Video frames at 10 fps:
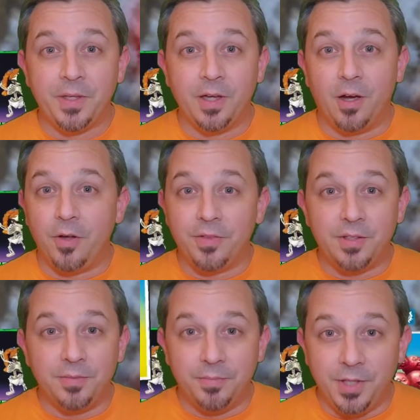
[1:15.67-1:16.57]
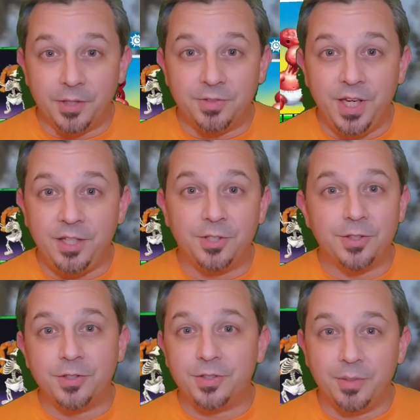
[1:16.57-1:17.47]
all the you know
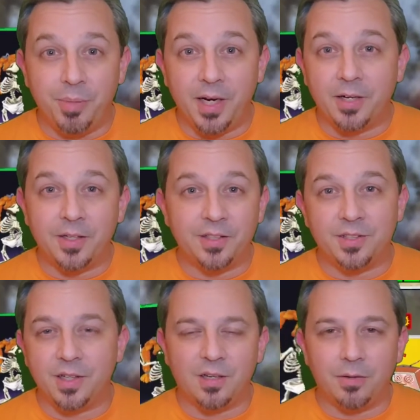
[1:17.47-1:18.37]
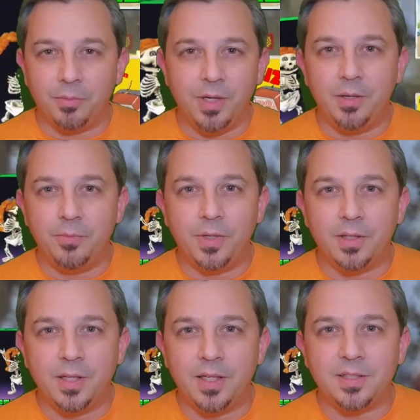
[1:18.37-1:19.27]
teachers the parents oh we didn't
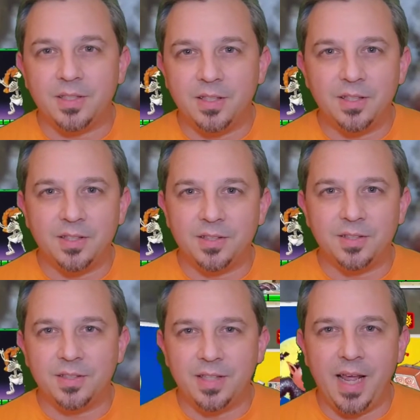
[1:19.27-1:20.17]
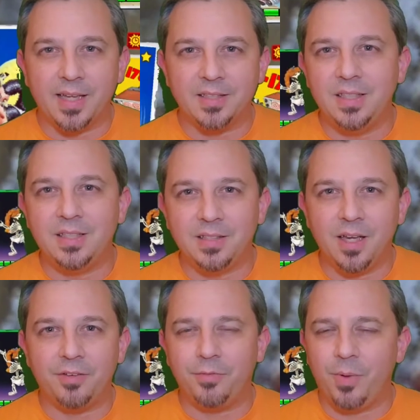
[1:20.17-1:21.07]
want this this is nasty
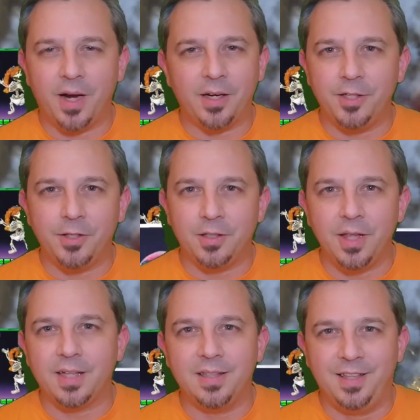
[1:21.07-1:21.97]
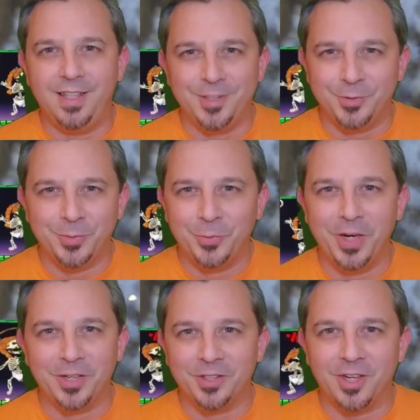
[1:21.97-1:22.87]
stuff why are you collecting these
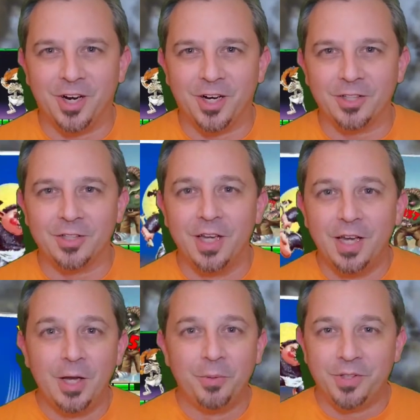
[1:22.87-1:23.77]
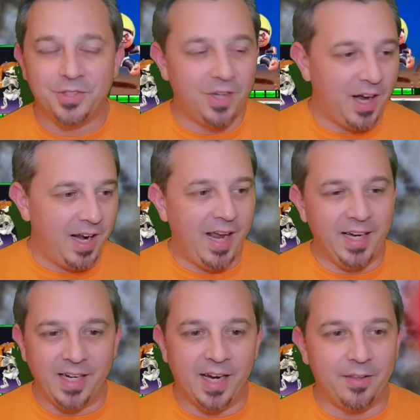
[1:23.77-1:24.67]
weird cards with snot
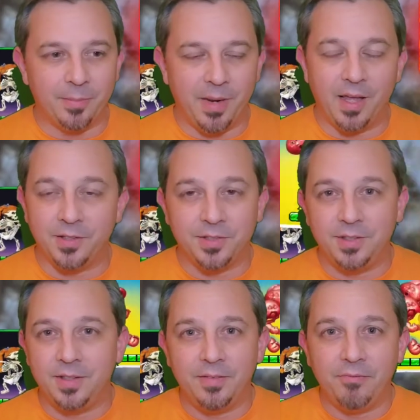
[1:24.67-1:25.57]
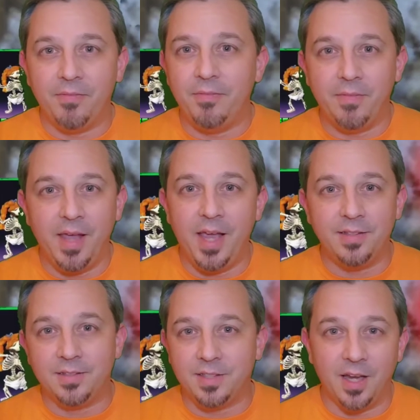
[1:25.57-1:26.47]
hanging out of their mouths and
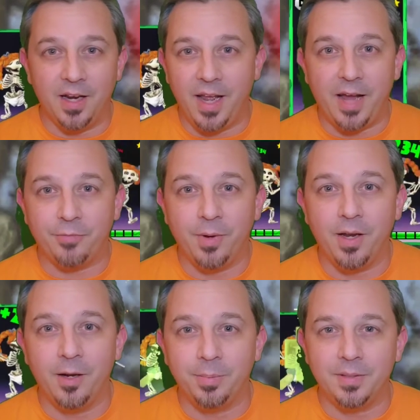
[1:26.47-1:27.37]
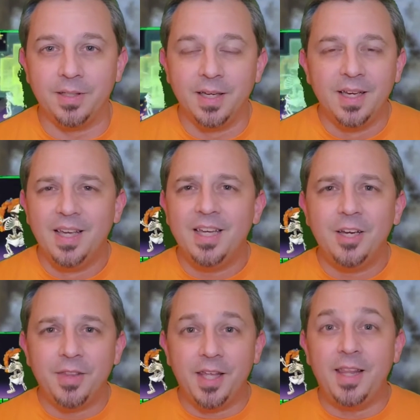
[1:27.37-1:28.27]
heads cut halfway open you
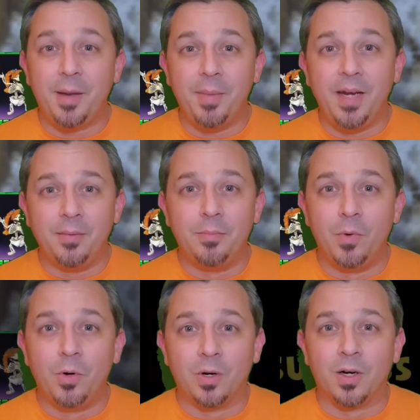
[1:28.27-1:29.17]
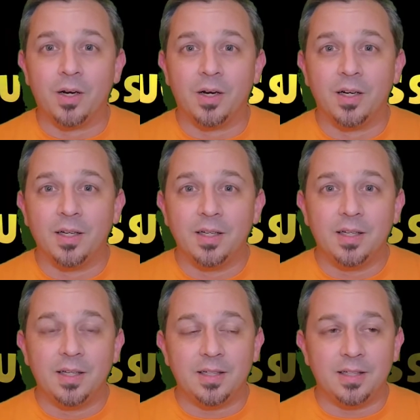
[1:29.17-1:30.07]
know and that made them more
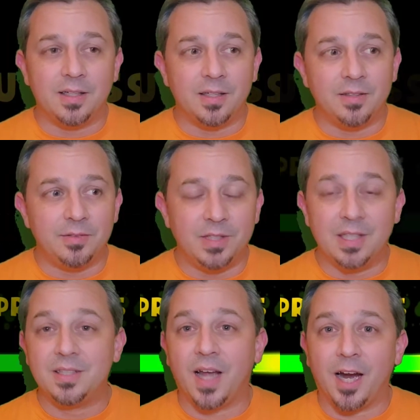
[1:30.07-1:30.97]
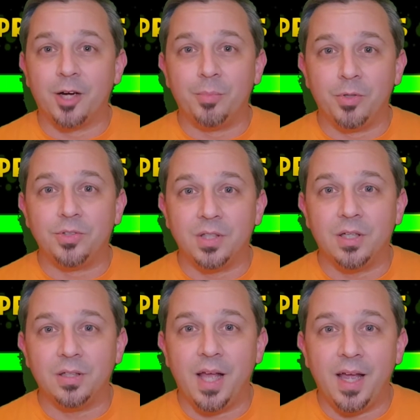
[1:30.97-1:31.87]
uh, desirable to
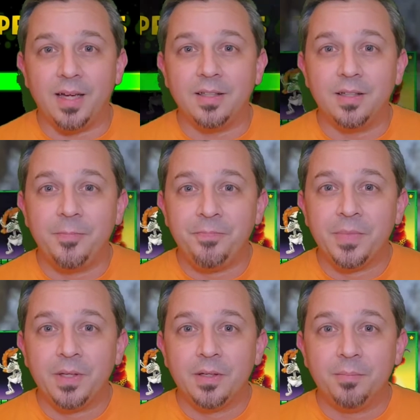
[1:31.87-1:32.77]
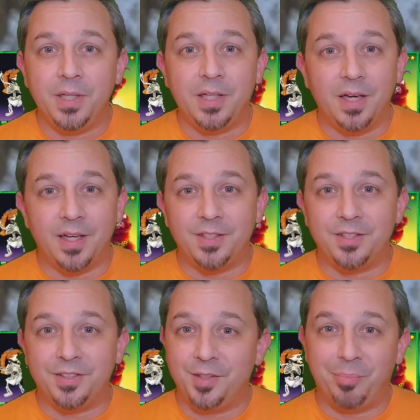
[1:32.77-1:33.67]
collect
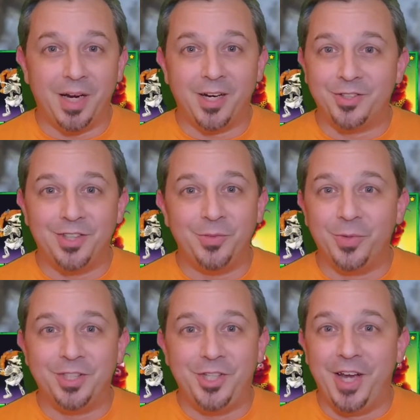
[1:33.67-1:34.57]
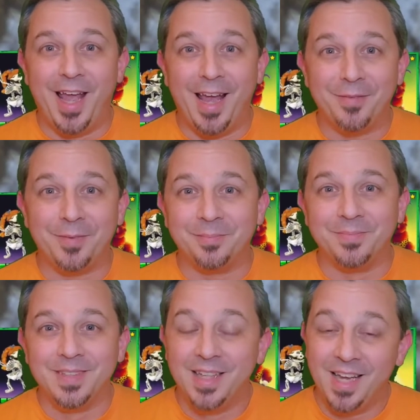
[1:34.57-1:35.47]
because the parents didn't want you to have them
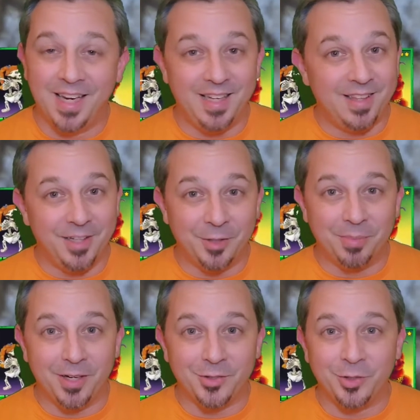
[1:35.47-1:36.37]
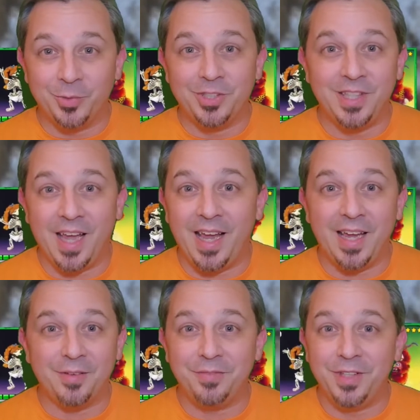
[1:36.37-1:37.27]
and anything your parents don't want you to
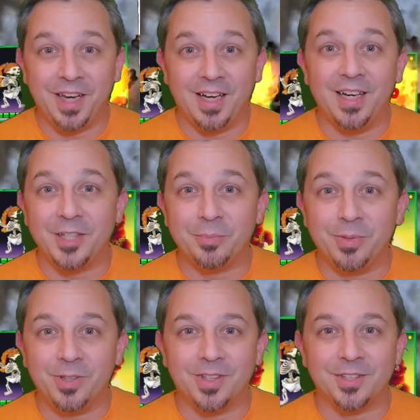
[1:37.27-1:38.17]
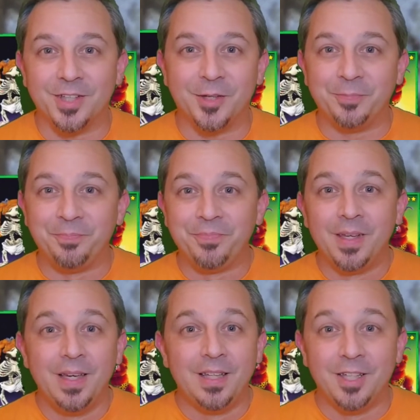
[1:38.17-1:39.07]
have got to explore so
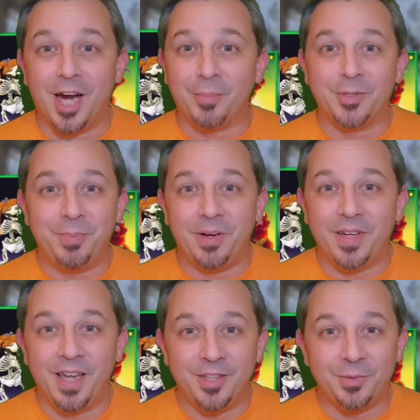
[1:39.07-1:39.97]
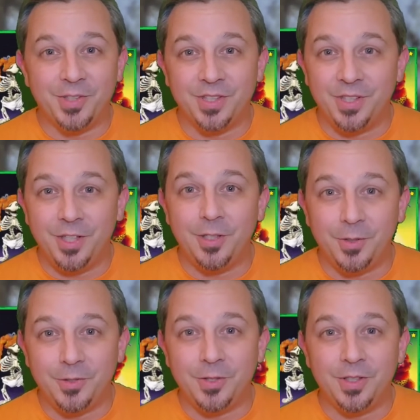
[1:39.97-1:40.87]
the garbage pail kids were just
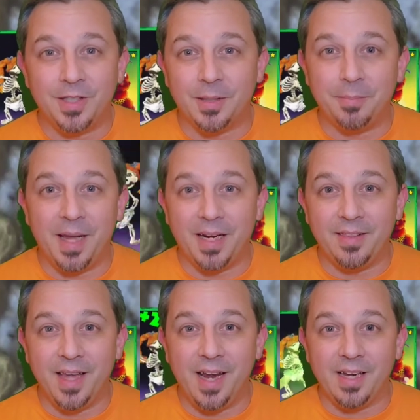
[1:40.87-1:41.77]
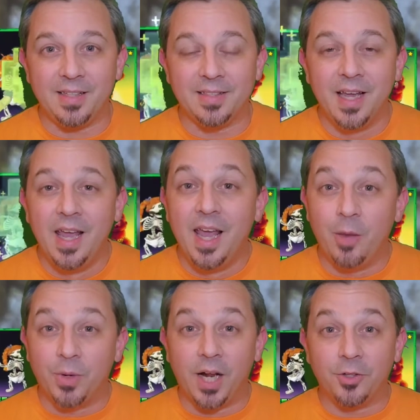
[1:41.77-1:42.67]
huge uh, back in the 80s
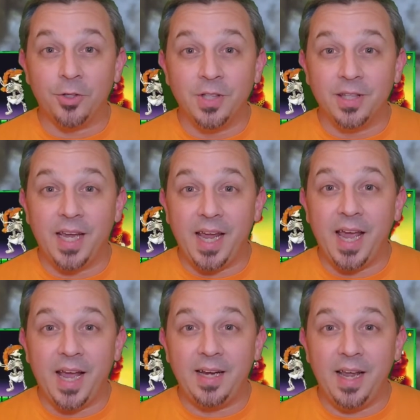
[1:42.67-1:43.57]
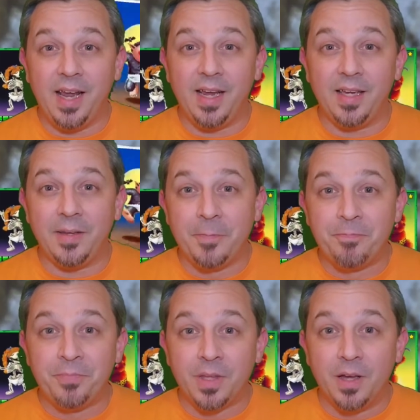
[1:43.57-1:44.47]
and when i learned that they had a
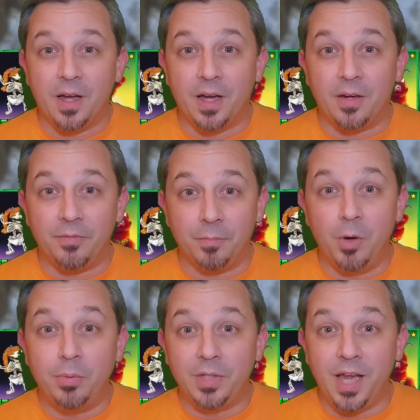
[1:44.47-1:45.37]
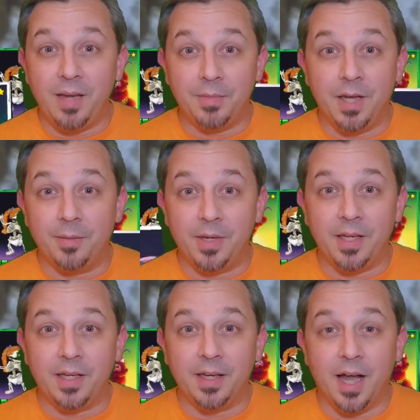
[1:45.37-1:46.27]
uh, mobile game
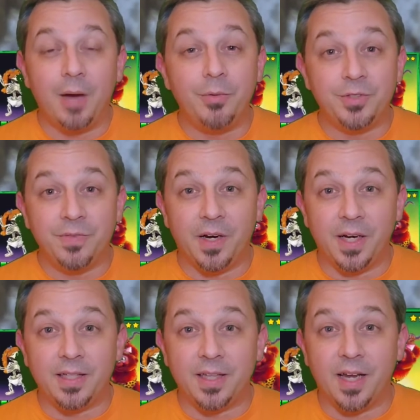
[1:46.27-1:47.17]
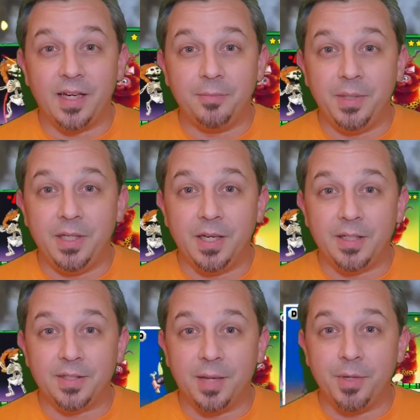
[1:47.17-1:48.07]
coming, I was very excited
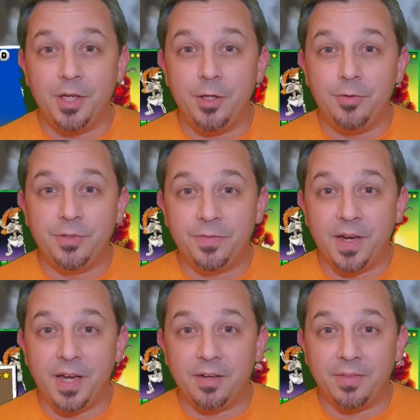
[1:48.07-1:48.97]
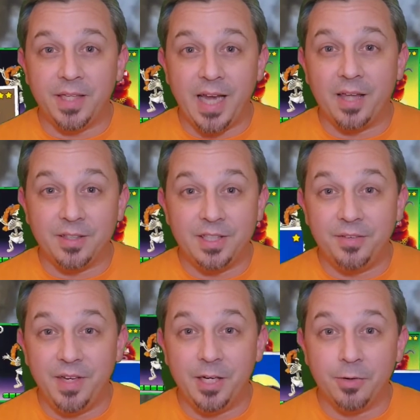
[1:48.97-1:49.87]
because I'm a huge fan of the Galaxy
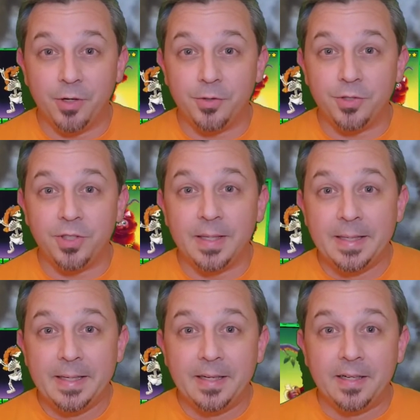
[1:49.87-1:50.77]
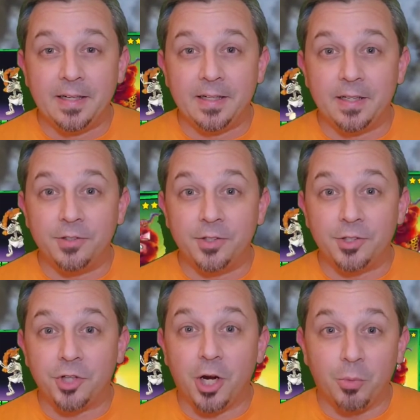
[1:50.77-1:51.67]
of Heroes uh, under the
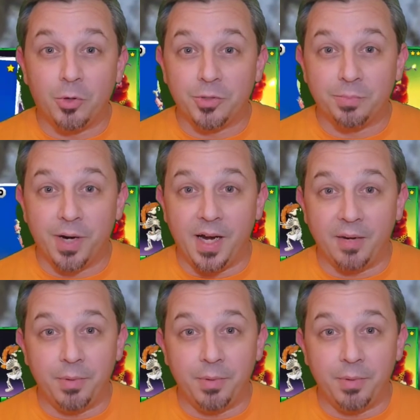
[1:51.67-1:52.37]
Star Wars brand.